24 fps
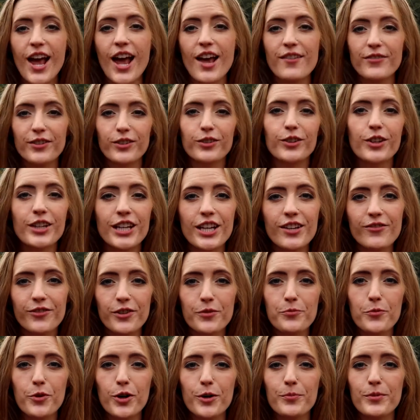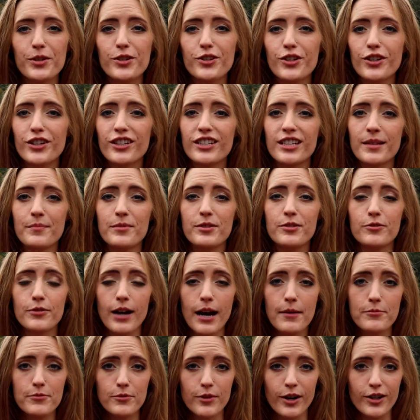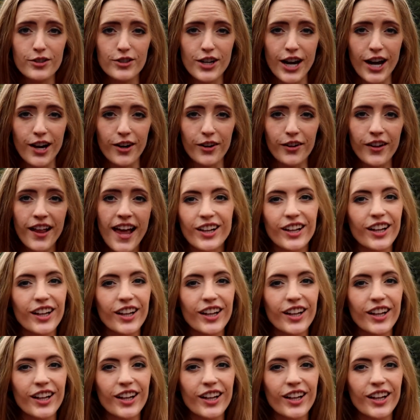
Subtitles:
If you're looking for more, be sure to subscribe to our channel.